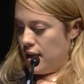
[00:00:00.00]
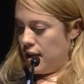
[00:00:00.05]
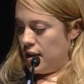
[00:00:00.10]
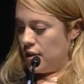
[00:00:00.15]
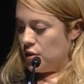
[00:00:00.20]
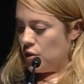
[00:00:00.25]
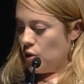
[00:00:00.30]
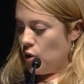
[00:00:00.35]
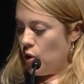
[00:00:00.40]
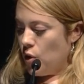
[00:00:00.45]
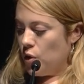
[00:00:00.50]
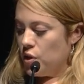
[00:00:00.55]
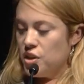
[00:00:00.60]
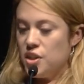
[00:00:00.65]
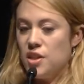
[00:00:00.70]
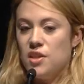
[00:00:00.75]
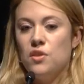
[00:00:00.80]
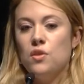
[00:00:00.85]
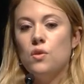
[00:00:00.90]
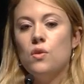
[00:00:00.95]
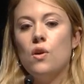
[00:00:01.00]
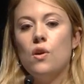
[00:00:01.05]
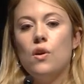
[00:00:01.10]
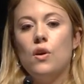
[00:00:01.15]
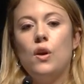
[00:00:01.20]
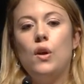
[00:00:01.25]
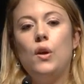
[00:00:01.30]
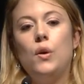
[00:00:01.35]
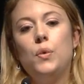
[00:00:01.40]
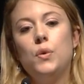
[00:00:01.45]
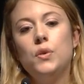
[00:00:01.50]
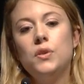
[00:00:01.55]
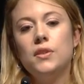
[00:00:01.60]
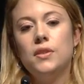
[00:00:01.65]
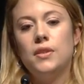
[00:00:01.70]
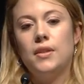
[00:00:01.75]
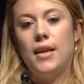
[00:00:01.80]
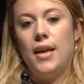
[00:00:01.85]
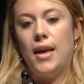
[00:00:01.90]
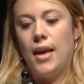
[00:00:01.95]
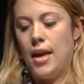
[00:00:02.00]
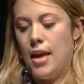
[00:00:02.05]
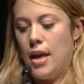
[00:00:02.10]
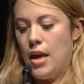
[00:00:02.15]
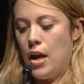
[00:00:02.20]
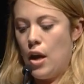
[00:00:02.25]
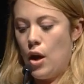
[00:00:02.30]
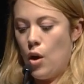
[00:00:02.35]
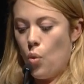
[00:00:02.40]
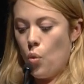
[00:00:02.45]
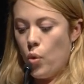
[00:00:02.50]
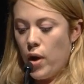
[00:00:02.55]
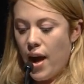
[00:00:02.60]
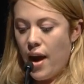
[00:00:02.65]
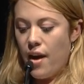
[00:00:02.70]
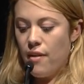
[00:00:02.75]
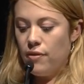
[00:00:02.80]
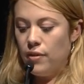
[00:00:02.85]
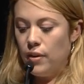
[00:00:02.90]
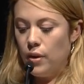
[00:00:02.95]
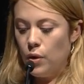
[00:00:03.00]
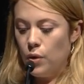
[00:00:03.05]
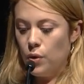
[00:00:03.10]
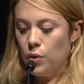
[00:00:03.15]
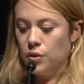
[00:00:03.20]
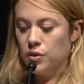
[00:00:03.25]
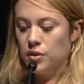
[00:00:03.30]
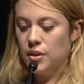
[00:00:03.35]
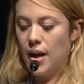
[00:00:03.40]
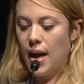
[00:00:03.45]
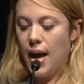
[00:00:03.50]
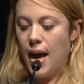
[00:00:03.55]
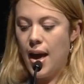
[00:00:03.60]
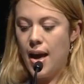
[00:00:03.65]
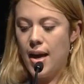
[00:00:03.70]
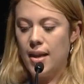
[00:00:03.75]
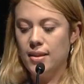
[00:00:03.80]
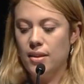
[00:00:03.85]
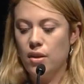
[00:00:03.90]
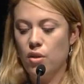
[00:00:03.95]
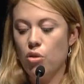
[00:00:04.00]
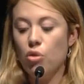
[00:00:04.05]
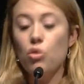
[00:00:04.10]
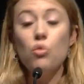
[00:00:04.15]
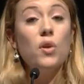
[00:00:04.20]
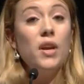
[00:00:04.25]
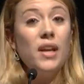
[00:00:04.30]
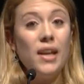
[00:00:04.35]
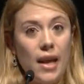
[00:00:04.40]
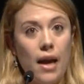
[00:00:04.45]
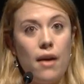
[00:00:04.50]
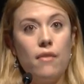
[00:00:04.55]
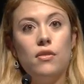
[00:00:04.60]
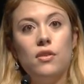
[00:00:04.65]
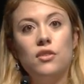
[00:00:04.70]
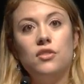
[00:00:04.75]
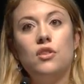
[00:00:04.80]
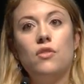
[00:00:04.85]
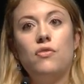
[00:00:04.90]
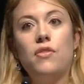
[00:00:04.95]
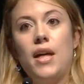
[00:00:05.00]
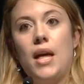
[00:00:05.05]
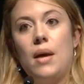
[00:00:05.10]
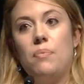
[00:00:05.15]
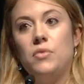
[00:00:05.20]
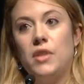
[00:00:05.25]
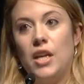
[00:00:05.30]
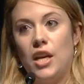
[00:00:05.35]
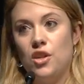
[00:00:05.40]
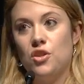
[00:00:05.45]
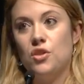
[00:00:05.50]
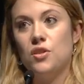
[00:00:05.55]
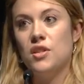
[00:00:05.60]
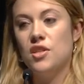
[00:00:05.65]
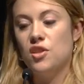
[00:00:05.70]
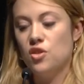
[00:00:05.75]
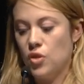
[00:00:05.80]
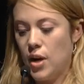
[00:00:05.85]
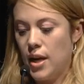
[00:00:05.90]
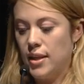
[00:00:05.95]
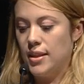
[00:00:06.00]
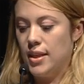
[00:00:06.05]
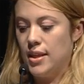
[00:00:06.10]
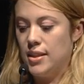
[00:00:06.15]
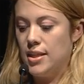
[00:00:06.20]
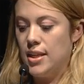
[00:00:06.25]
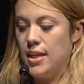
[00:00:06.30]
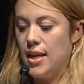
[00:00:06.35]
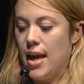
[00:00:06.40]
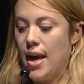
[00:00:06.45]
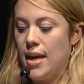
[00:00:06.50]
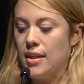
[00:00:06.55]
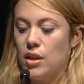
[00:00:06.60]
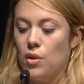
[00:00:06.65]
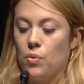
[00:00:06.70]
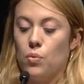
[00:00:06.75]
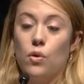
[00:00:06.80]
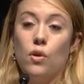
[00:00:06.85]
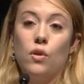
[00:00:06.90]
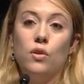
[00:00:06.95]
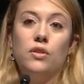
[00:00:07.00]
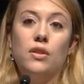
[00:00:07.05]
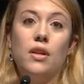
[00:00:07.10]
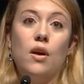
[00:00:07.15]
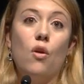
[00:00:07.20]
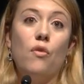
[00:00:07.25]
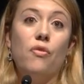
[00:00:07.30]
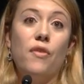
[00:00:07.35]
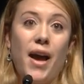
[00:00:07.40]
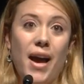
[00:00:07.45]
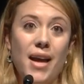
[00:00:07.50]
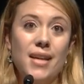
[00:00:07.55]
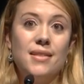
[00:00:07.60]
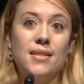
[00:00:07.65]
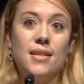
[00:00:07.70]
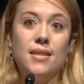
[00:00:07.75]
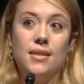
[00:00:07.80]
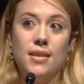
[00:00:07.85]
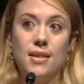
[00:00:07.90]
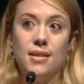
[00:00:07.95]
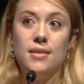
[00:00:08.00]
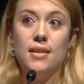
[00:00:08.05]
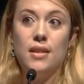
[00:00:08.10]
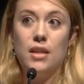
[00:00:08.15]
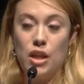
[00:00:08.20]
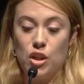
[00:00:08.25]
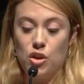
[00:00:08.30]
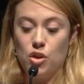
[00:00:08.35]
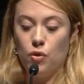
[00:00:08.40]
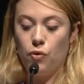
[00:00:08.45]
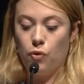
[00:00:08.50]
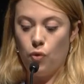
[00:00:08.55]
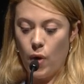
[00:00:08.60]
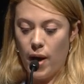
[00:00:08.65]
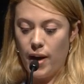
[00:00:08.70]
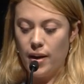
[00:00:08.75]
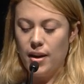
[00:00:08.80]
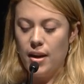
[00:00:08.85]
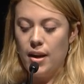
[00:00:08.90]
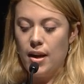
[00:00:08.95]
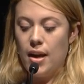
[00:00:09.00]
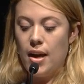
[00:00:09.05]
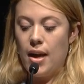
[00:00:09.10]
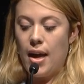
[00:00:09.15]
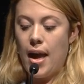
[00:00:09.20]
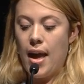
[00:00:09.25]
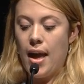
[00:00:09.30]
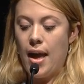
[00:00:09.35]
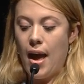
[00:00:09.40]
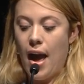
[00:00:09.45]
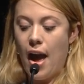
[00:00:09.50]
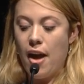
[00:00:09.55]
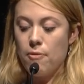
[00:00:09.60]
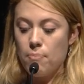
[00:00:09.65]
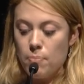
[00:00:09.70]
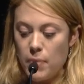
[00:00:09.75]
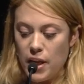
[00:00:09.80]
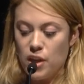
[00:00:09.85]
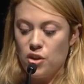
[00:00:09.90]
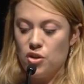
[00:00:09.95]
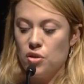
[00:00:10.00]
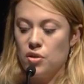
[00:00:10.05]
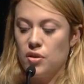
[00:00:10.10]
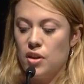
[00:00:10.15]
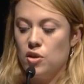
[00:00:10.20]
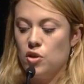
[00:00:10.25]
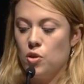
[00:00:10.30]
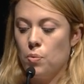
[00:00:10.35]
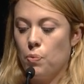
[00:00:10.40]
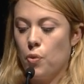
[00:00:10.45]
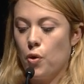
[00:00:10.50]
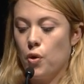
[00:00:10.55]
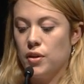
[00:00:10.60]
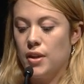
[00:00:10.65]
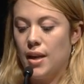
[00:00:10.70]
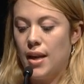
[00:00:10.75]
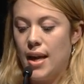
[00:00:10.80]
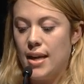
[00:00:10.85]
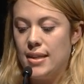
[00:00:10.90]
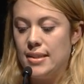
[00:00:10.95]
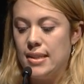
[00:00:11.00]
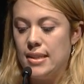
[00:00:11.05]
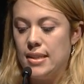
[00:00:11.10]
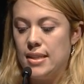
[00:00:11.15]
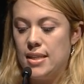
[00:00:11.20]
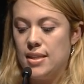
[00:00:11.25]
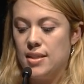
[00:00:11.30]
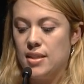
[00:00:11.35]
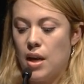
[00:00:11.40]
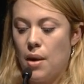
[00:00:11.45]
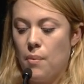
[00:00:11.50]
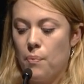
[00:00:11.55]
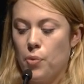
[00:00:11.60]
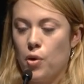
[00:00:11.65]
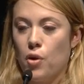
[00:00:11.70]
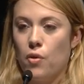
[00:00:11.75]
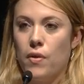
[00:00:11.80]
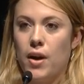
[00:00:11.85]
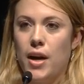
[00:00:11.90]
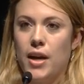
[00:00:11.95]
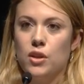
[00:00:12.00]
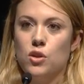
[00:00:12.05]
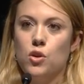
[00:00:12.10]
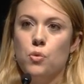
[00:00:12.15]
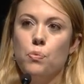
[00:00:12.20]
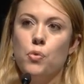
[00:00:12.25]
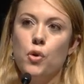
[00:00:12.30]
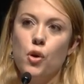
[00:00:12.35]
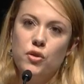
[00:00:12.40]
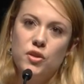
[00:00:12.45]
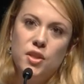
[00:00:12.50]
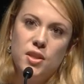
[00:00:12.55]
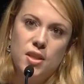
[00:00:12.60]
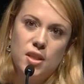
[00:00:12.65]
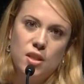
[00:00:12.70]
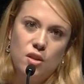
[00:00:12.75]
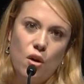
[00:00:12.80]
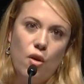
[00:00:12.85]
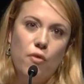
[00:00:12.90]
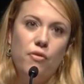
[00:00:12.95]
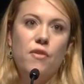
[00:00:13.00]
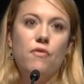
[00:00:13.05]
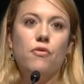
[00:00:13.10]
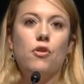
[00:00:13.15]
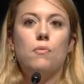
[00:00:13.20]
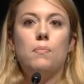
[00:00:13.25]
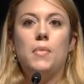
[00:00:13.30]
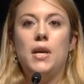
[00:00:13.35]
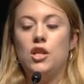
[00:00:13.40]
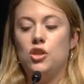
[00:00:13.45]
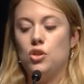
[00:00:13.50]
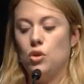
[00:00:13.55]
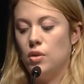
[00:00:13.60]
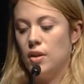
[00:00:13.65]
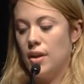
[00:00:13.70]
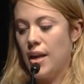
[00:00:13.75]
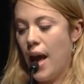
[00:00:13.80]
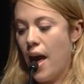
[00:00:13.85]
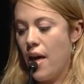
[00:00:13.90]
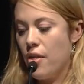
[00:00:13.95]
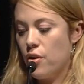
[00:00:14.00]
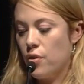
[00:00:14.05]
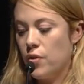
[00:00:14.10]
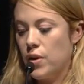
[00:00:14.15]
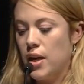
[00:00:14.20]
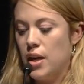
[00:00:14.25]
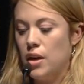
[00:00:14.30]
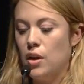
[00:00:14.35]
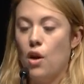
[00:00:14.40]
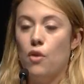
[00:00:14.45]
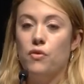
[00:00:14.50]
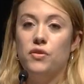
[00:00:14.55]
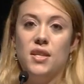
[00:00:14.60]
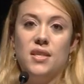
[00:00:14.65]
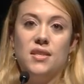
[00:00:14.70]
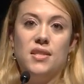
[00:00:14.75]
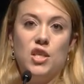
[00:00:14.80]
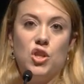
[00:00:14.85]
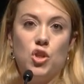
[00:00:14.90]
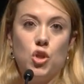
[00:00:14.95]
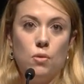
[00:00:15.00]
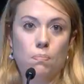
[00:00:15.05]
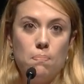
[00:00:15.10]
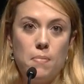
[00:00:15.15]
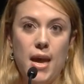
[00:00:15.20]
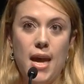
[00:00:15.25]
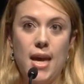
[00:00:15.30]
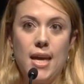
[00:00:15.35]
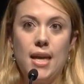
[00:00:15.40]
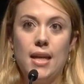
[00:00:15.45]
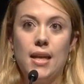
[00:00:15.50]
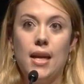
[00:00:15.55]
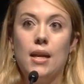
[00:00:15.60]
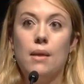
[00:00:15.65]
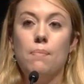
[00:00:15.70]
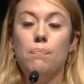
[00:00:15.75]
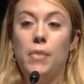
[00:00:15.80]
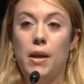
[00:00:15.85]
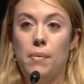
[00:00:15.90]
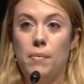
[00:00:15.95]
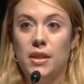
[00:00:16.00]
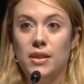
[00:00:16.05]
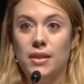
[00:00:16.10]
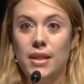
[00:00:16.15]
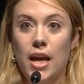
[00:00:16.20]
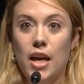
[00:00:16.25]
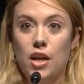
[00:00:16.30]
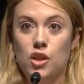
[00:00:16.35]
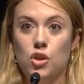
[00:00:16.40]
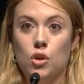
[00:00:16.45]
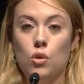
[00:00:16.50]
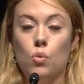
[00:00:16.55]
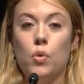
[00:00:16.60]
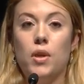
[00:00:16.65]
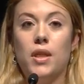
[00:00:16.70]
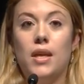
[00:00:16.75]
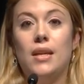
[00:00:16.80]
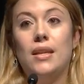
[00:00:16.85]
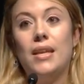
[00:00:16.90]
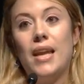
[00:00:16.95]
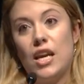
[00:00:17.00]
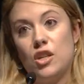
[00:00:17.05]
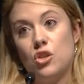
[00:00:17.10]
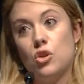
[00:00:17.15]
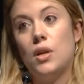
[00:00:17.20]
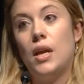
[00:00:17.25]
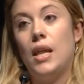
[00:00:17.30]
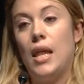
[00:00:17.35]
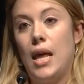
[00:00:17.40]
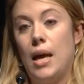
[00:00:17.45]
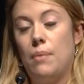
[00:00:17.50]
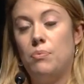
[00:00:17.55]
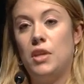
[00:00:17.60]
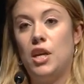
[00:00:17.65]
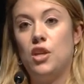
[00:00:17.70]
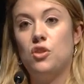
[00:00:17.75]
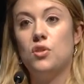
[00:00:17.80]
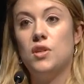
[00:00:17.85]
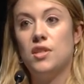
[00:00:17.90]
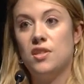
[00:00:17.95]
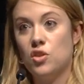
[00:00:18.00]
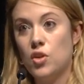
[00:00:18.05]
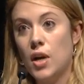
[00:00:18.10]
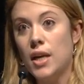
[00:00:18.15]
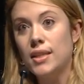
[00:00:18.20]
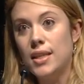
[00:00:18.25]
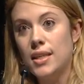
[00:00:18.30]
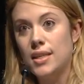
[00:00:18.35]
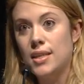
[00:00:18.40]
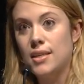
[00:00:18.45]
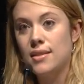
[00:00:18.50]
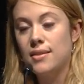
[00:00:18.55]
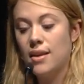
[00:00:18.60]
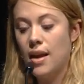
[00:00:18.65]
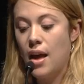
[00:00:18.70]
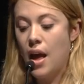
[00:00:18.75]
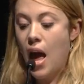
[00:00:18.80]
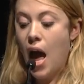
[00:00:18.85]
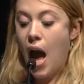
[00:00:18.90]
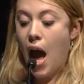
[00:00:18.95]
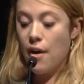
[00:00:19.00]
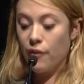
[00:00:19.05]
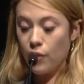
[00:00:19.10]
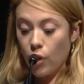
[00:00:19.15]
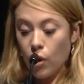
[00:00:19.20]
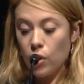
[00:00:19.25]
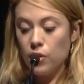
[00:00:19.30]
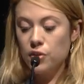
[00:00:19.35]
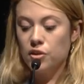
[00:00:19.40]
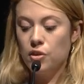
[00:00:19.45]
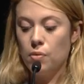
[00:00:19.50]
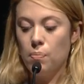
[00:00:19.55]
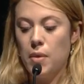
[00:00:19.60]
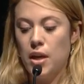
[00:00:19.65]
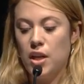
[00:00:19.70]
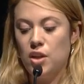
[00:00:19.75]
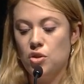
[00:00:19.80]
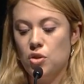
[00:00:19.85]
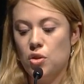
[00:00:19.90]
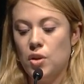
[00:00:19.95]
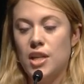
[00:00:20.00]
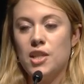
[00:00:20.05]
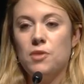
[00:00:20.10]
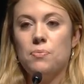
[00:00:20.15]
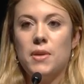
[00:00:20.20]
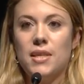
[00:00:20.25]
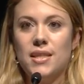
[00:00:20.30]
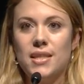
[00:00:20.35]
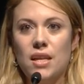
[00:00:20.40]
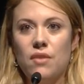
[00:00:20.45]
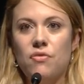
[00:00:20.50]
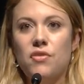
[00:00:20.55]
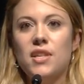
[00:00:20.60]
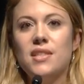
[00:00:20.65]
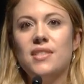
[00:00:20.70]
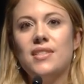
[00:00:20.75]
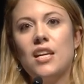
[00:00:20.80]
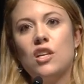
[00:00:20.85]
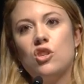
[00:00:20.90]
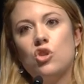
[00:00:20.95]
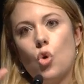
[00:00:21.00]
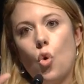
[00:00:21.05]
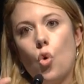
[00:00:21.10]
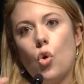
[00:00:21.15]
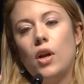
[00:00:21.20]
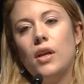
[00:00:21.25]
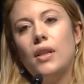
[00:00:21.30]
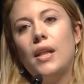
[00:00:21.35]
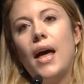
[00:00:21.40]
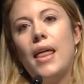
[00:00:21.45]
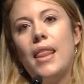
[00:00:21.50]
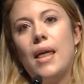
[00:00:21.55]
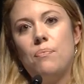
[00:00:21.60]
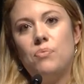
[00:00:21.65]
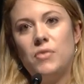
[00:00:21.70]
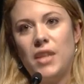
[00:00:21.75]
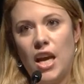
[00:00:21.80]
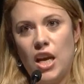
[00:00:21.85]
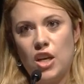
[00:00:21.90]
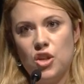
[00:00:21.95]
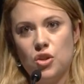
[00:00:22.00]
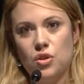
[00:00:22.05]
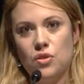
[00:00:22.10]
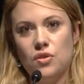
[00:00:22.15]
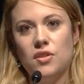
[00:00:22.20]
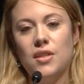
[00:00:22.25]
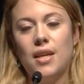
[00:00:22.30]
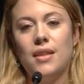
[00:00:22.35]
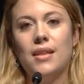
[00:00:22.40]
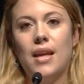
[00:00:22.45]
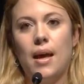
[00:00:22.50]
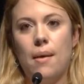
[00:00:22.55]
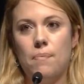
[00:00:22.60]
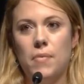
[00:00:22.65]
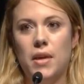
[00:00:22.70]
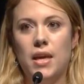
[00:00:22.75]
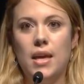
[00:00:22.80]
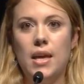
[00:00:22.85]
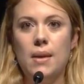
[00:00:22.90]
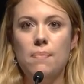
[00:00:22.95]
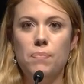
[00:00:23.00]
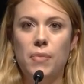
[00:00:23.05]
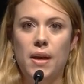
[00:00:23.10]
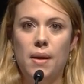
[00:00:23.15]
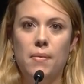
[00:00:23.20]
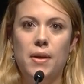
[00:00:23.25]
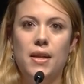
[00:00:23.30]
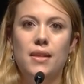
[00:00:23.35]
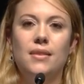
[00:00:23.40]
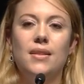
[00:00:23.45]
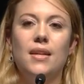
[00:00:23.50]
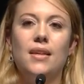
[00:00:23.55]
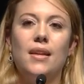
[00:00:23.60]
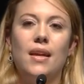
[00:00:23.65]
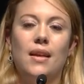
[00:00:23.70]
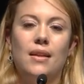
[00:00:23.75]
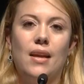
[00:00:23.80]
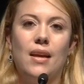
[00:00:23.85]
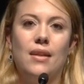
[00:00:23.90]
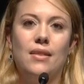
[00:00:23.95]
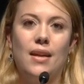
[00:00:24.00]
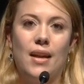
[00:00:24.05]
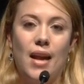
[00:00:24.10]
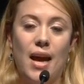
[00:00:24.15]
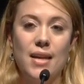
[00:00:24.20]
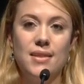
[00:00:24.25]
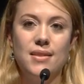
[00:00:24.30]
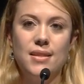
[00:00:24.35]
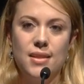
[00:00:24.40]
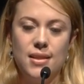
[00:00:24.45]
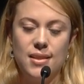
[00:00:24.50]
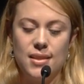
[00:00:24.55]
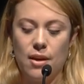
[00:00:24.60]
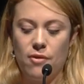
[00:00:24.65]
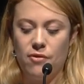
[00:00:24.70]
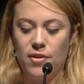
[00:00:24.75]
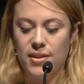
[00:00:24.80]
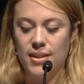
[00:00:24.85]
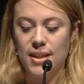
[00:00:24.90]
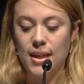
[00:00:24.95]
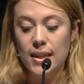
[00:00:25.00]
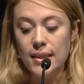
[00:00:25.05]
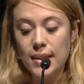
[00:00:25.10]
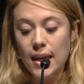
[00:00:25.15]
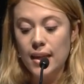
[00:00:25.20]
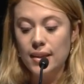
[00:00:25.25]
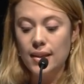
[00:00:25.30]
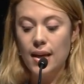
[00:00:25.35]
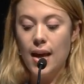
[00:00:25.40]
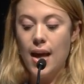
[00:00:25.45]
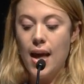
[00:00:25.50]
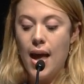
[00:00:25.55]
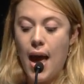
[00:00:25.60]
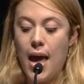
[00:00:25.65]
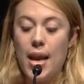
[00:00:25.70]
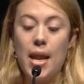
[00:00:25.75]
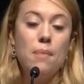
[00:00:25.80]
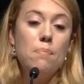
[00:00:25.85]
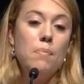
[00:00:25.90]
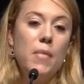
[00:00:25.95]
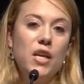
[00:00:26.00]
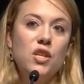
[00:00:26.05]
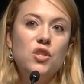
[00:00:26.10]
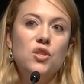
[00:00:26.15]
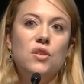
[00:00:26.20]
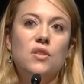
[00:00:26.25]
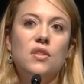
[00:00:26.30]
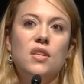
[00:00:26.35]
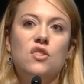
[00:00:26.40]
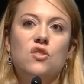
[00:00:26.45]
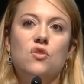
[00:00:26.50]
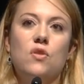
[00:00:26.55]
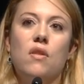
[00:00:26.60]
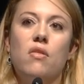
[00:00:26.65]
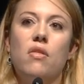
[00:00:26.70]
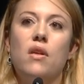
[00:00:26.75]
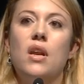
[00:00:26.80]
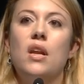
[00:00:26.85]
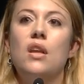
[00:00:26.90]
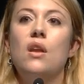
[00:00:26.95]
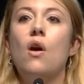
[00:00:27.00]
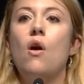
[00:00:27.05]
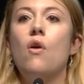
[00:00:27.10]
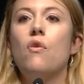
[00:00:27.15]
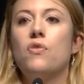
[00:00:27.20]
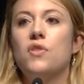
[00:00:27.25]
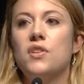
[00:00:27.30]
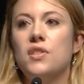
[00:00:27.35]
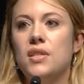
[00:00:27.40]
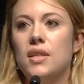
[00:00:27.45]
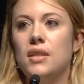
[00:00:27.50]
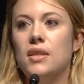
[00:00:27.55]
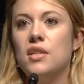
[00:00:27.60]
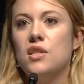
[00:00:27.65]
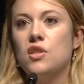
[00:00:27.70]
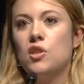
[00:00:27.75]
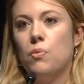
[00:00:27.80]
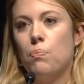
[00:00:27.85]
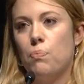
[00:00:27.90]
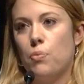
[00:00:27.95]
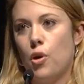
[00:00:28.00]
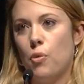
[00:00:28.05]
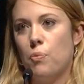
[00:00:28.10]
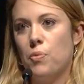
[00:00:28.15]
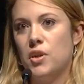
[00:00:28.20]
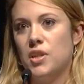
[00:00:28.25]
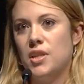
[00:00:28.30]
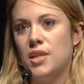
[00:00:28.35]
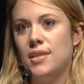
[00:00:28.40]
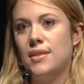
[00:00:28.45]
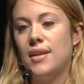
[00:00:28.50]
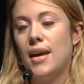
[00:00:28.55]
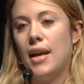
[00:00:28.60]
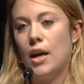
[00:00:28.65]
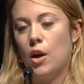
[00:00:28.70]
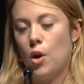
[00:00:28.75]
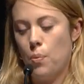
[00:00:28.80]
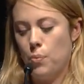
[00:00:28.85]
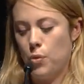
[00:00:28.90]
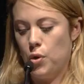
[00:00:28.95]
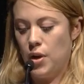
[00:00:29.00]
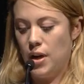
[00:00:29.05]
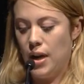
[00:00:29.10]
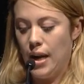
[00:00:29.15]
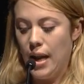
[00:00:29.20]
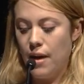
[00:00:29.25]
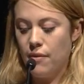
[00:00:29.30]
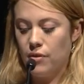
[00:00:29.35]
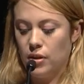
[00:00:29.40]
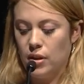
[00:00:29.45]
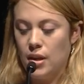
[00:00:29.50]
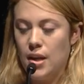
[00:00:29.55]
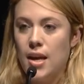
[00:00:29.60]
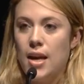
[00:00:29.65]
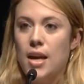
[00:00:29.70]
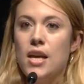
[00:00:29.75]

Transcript: So just to conclude, we have looked at 3 levels of adaptation strategy and the role of ICTs in each of one. I mentioned the support that ICTs can provide to processes of information gathering, of decision making and implementation within national adaptation strategies. I've also mentioned specific sectoral adaptations that can be implemented and that ICTs can facilitate. And I mentioned the strengthening of resilience of properties at a community level.